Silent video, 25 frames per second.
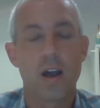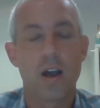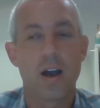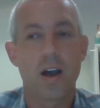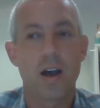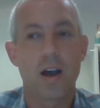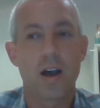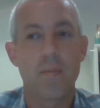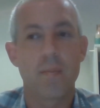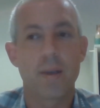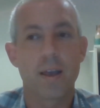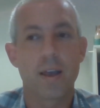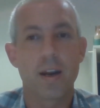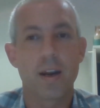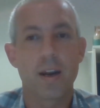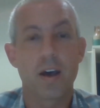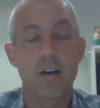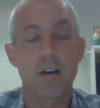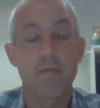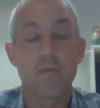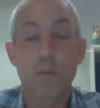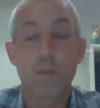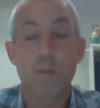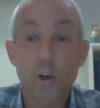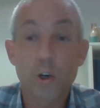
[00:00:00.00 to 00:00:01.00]
And
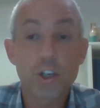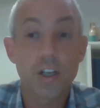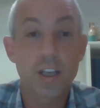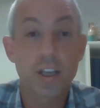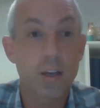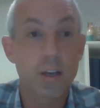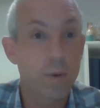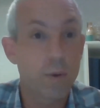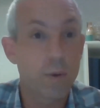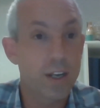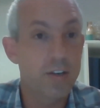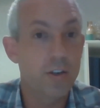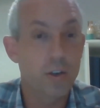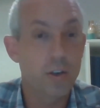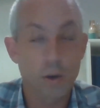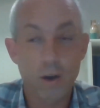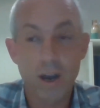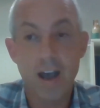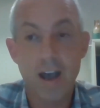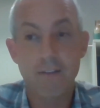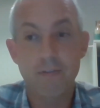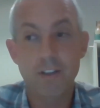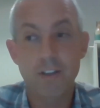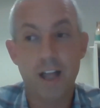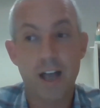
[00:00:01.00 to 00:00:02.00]
unfortunately, we do
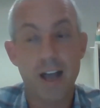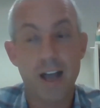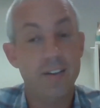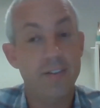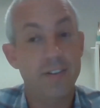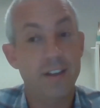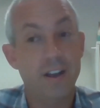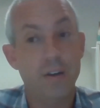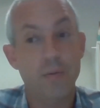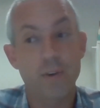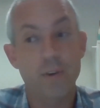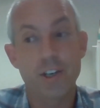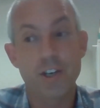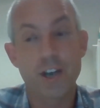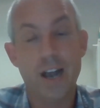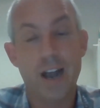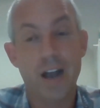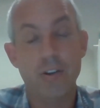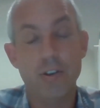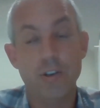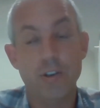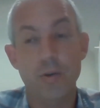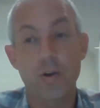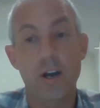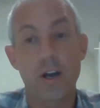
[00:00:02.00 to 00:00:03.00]
have clients that reach
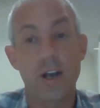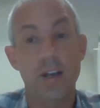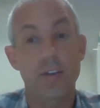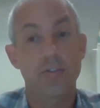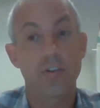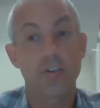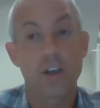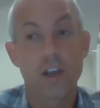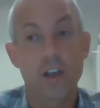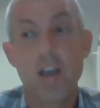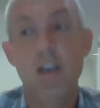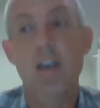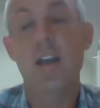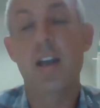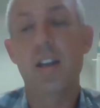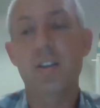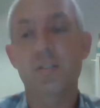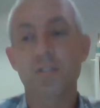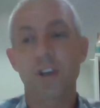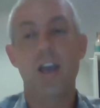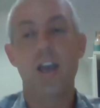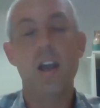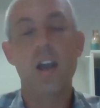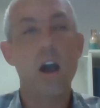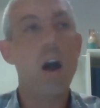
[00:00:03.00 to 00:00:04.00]
out to us and
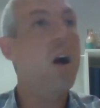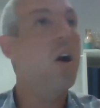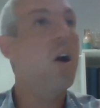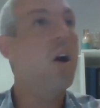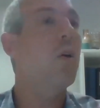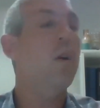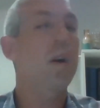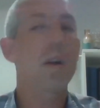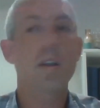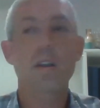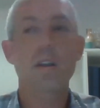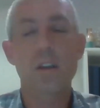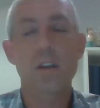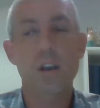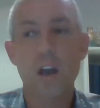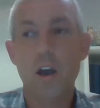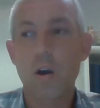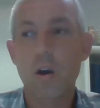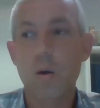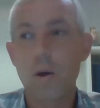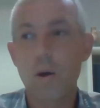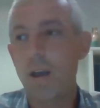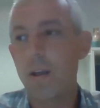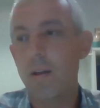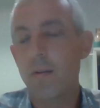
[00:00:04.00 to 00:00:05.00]
say, oh, you
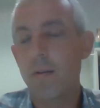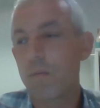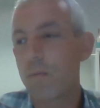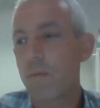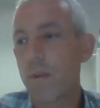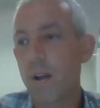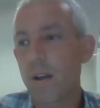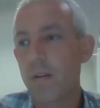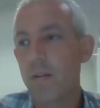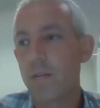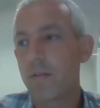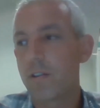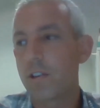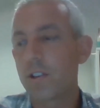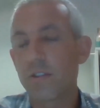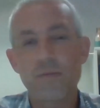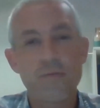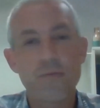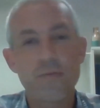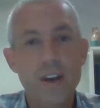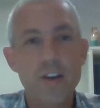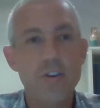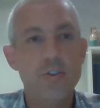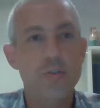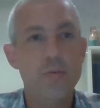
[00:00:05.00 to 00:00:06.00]
know, I
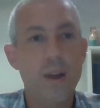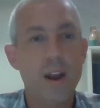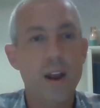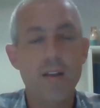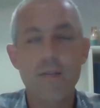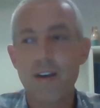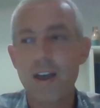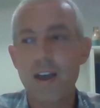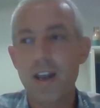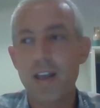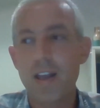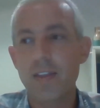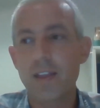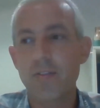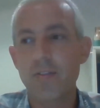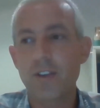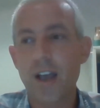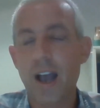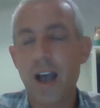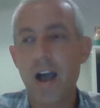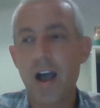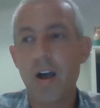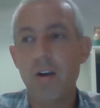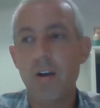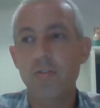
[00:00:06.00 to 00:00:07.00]
just finished renovating this
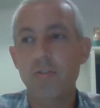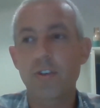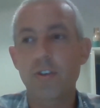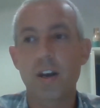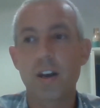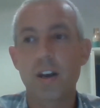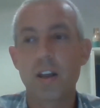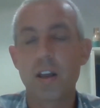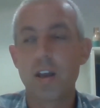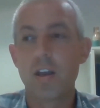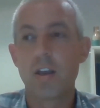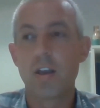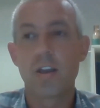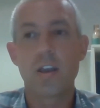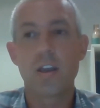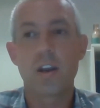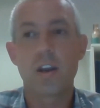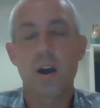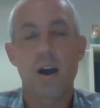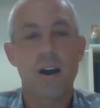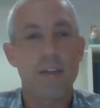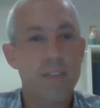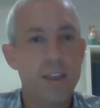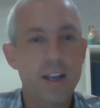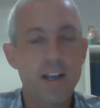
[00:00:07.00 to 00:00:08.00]
house and, you
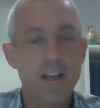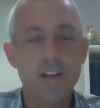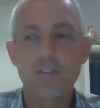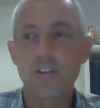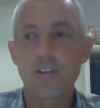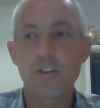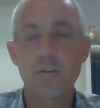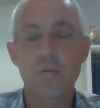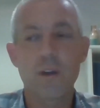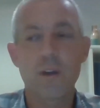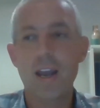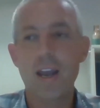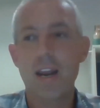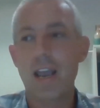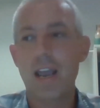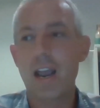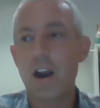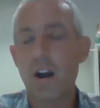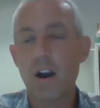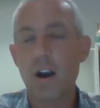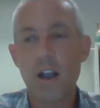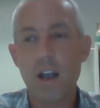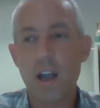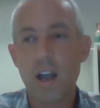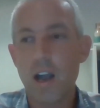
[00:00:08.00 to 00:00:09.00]
know, I think it's in the right
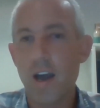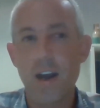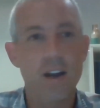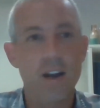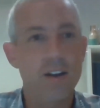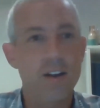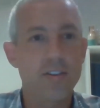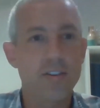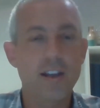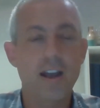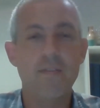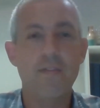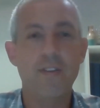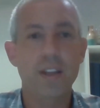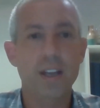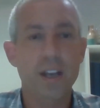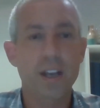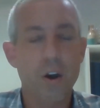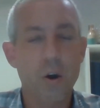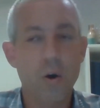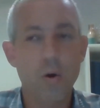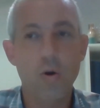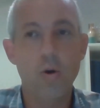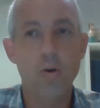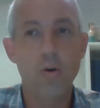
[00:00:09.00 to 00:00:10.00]
area and it's
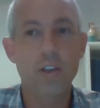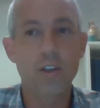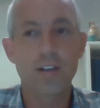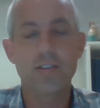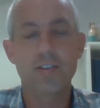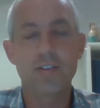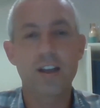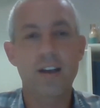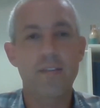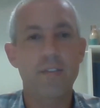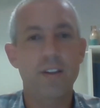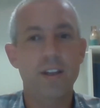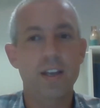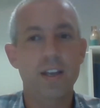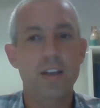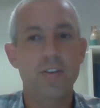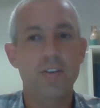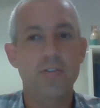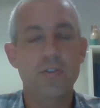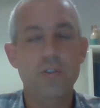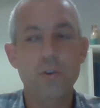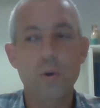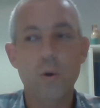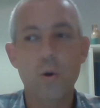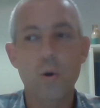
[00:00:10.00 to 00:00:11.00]
definitely old, it's definitely
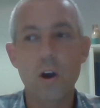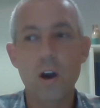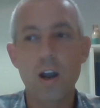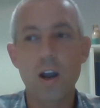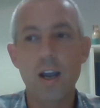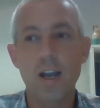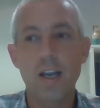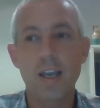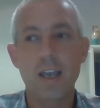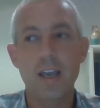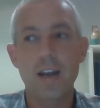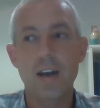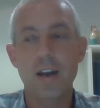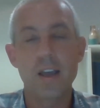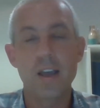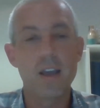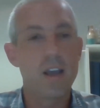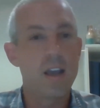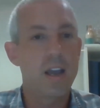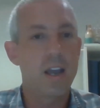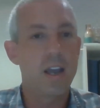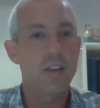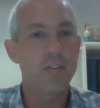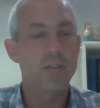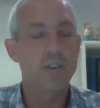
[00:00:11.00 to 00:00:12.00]
historic. And
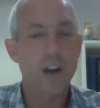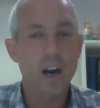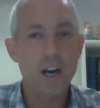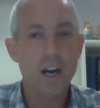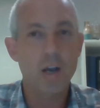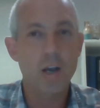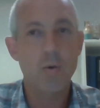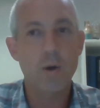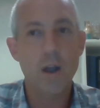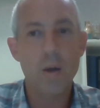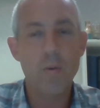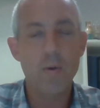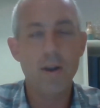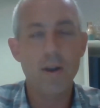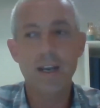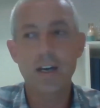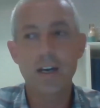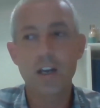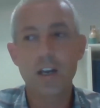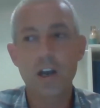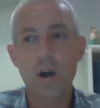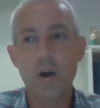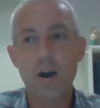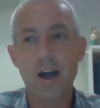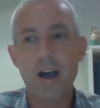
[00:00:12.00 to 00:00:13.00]
is there any way we
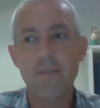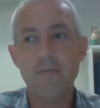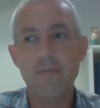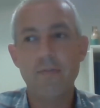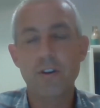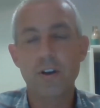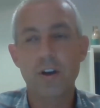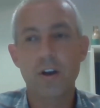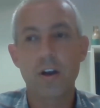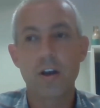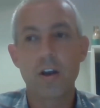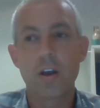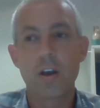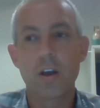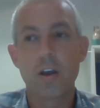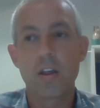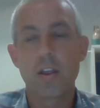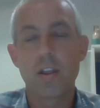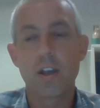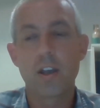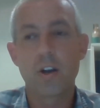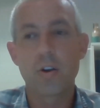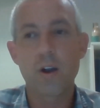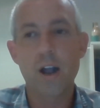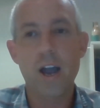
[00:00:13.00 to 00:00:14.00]
can go after
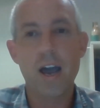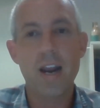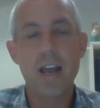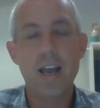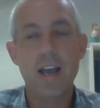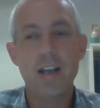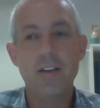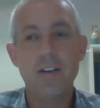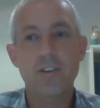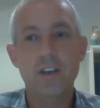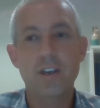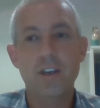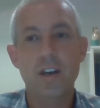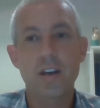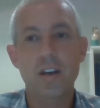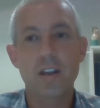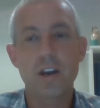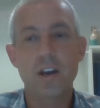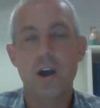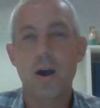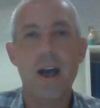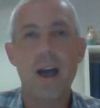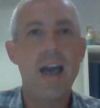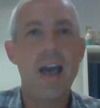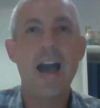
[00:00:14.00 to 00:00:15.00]
the credits? And,
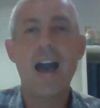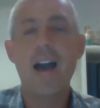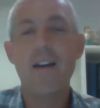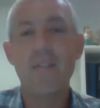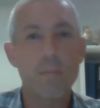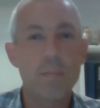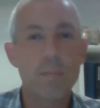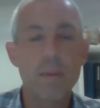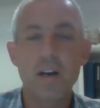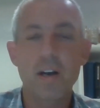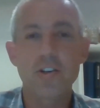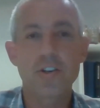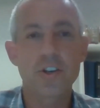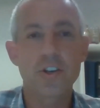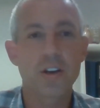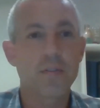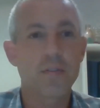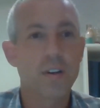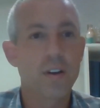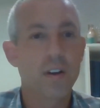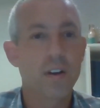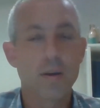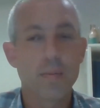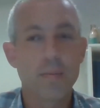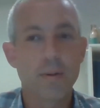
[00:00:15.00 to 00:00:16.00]
you know, I have a bunch
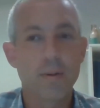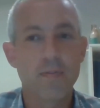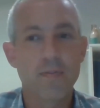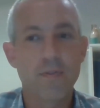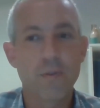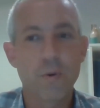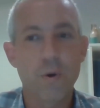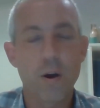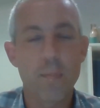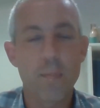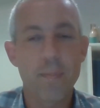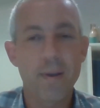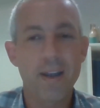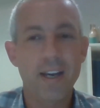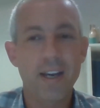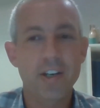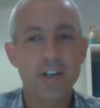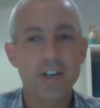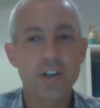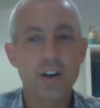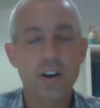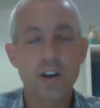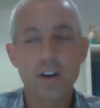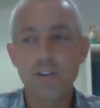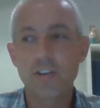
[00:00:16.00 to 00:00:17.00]
of before
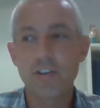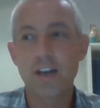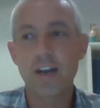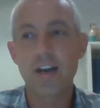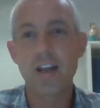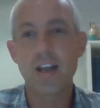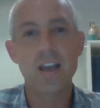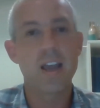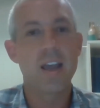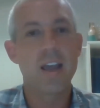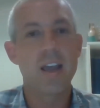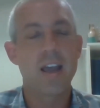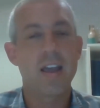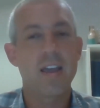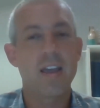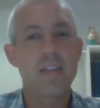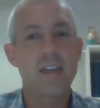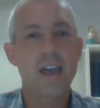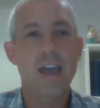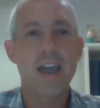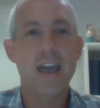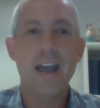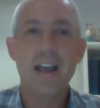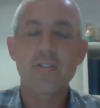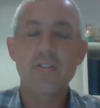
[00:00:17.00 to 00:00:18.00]
pictures. And
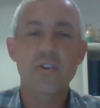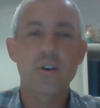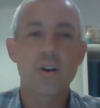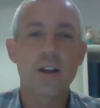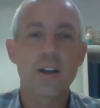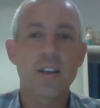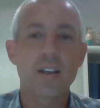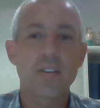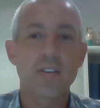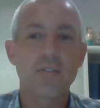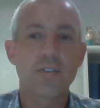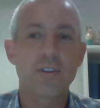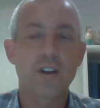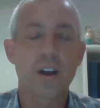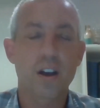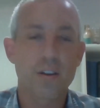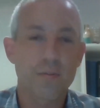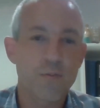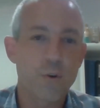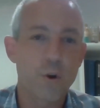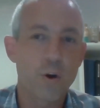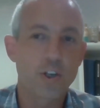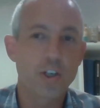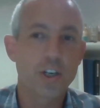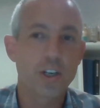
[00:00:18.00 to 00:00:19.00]
the answer is,
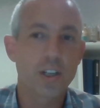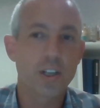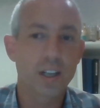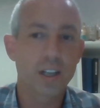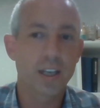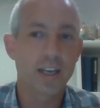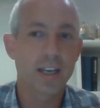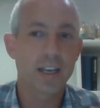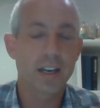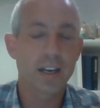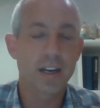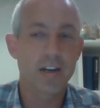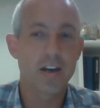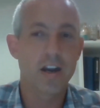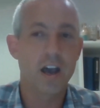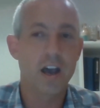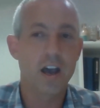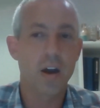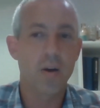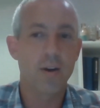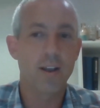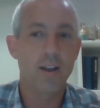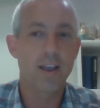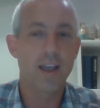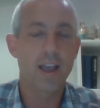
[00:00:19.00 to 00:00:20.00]
unfortunately,
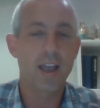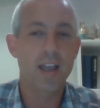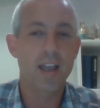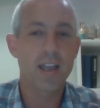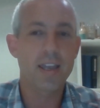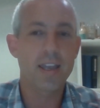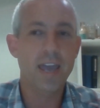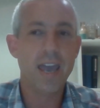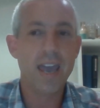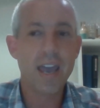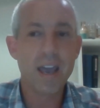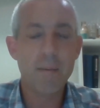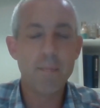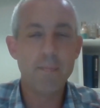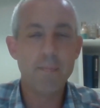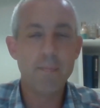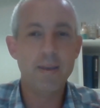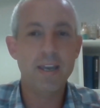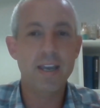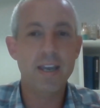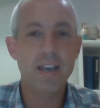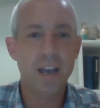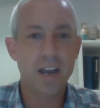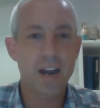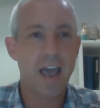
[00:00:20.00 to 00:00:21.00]
no. It can't
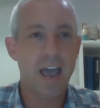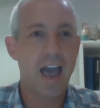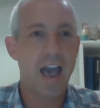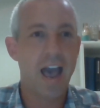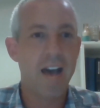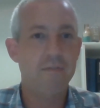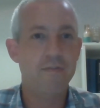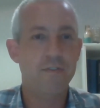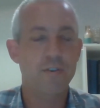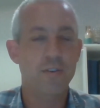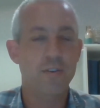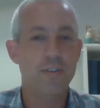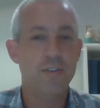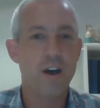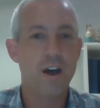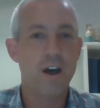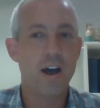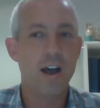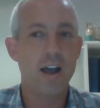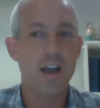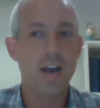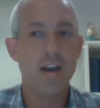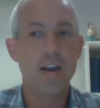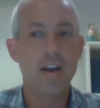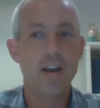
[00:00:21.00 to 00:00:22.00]
be an
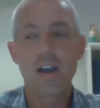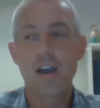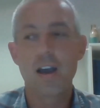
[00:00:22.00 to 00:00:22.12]
afterthought.